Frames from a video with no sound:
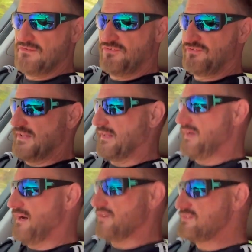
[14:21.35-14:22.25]
just let the
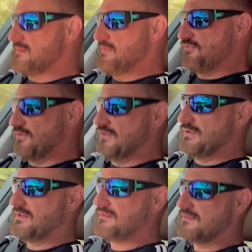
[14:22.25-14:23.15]
car take me through,
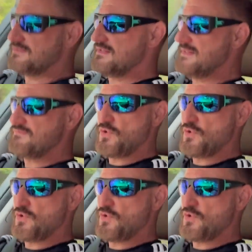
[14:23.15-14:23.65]
because they've